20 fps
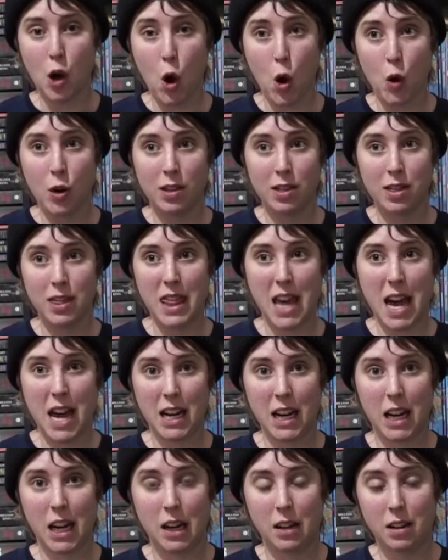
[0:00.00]
noted that
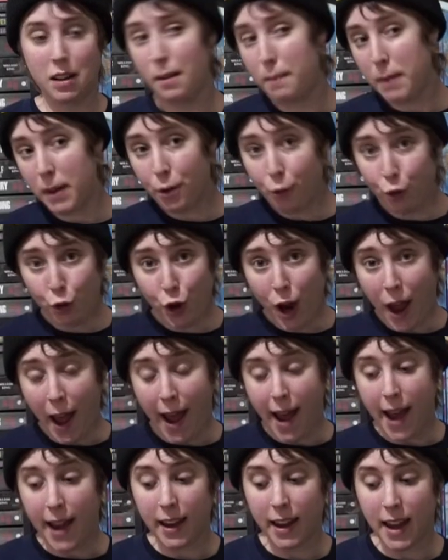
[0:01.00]
he did a bit of
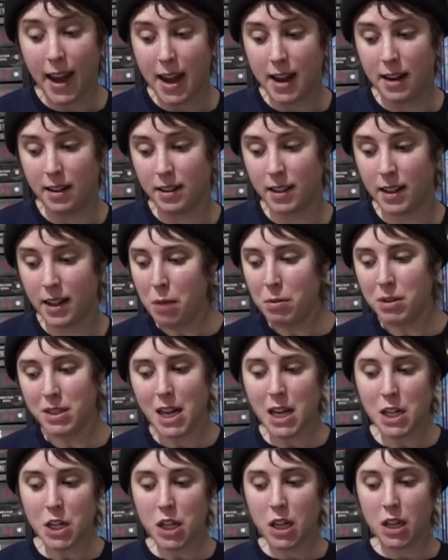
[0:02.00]
drag. And he was
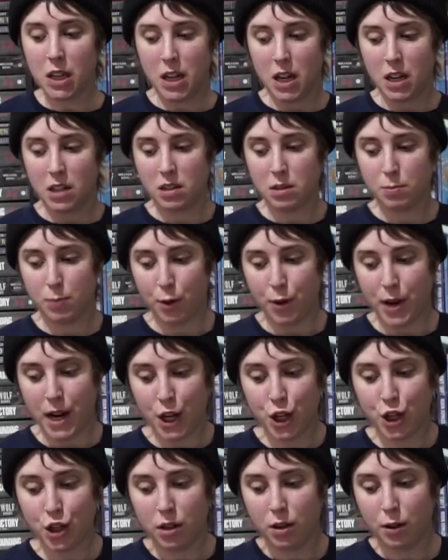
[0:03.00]
actually the
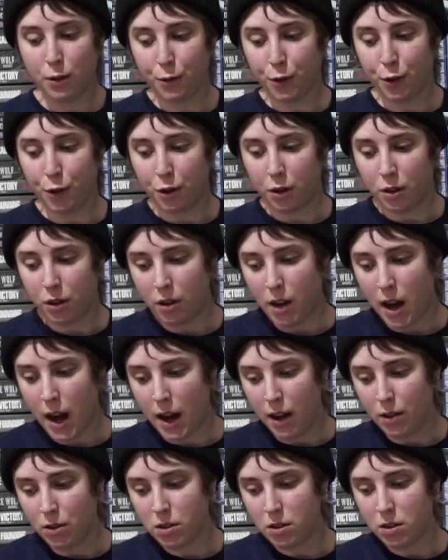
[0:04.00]
inspiration for
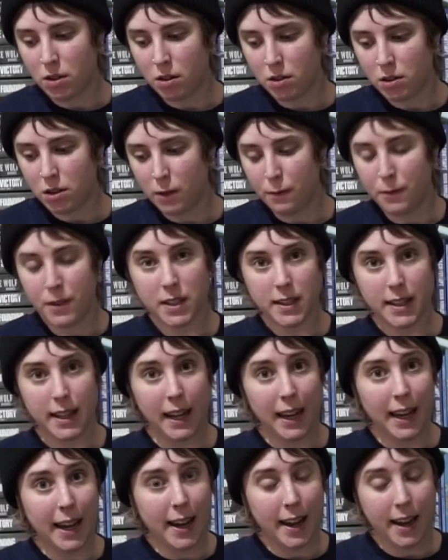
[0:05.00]
Dr.
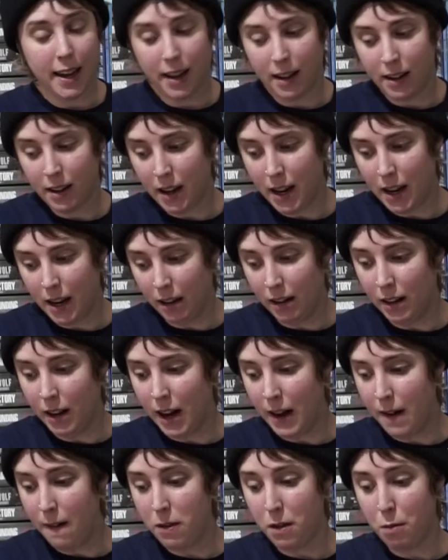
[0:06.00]
Facilier in
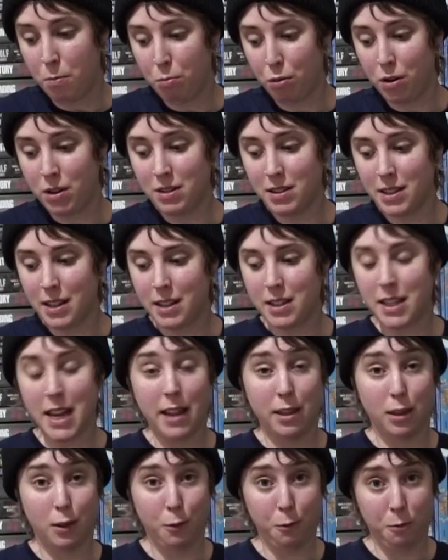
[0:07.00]
The Princess
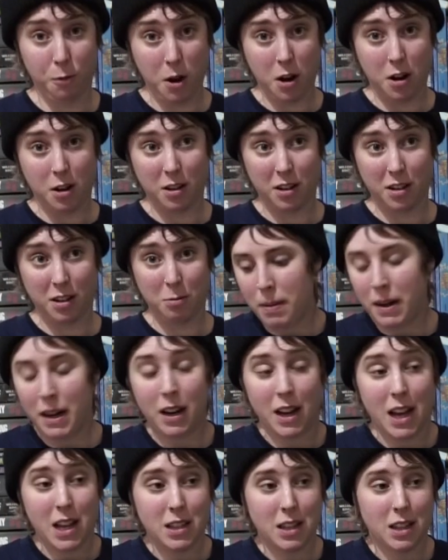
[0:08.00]
and the Frog. But
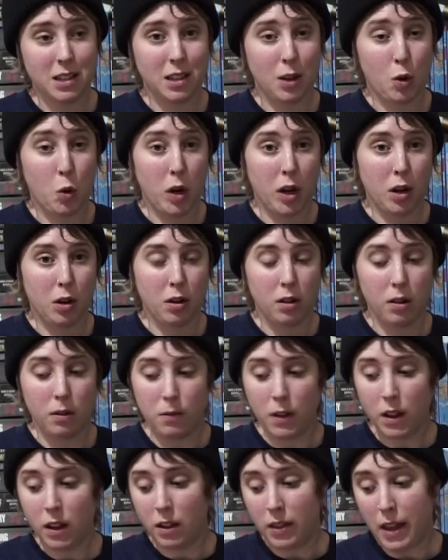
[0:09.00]
I guess that's a queer-coded
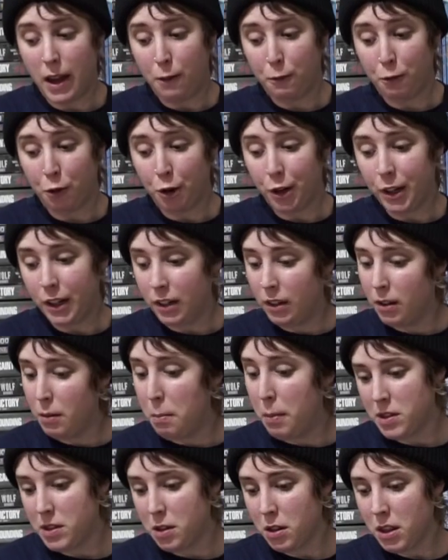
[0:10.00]
villain there for you.
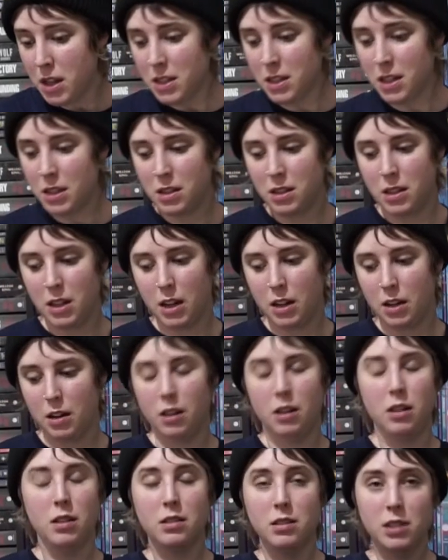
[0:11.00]
So this is, you
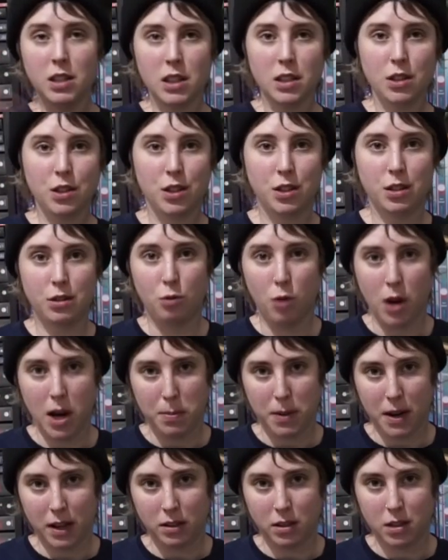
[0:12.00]
know, just
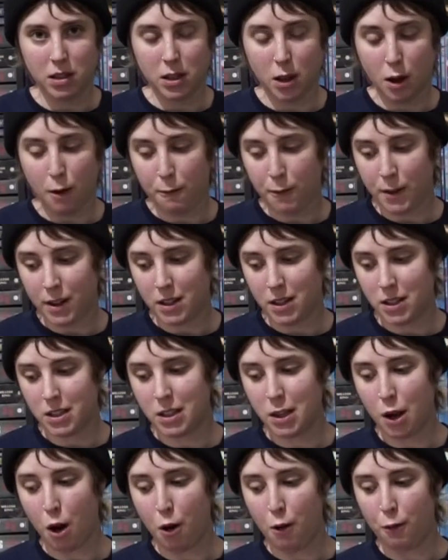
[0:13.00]
scraping the
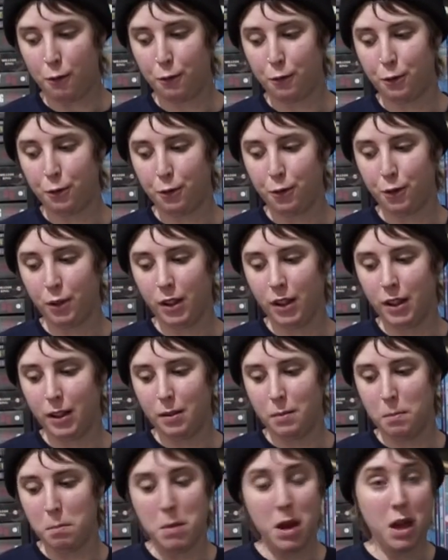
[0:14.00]
surface of
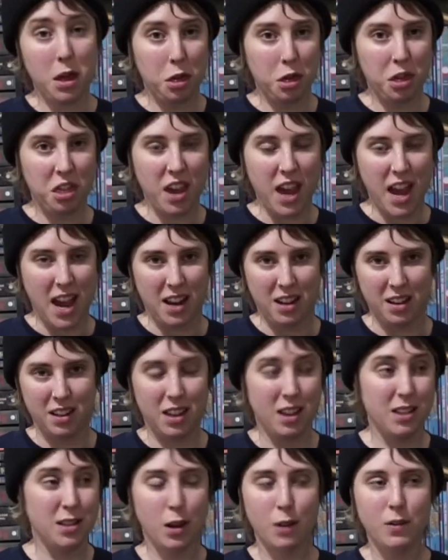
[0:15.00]
myth, and
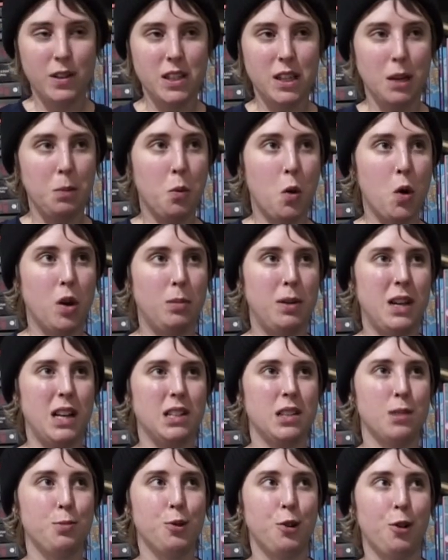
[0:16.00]
there's obviously more to be
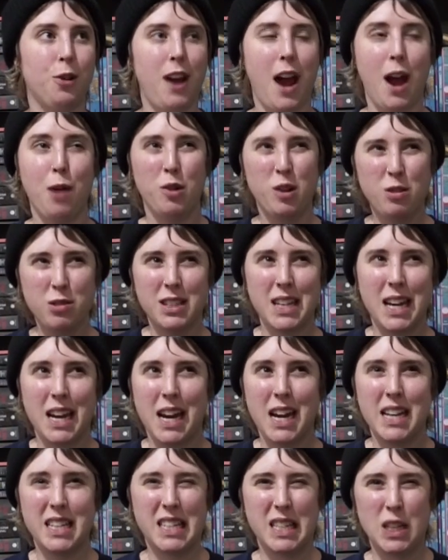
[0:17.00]
explored. I will
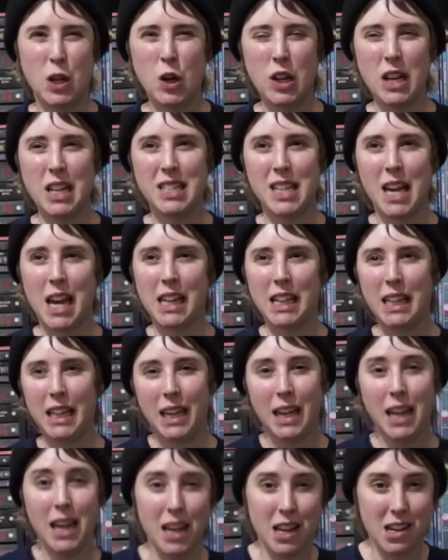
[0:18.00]
say it's not
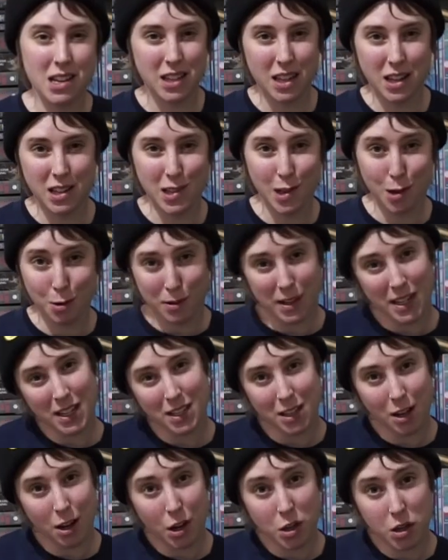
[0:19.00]
exactly easy to
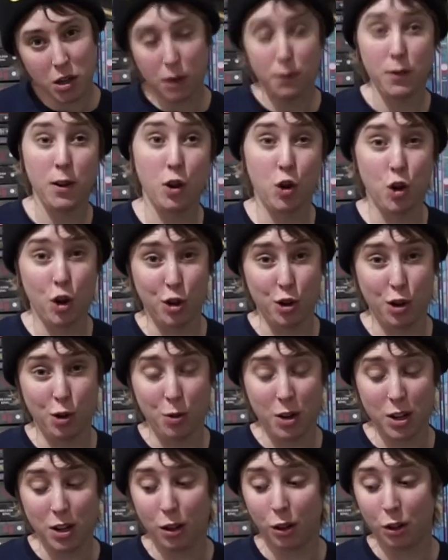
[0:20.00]
research if you don't know
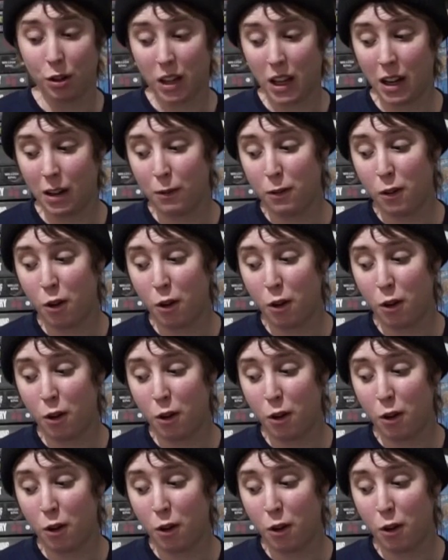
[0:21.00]
what you're looking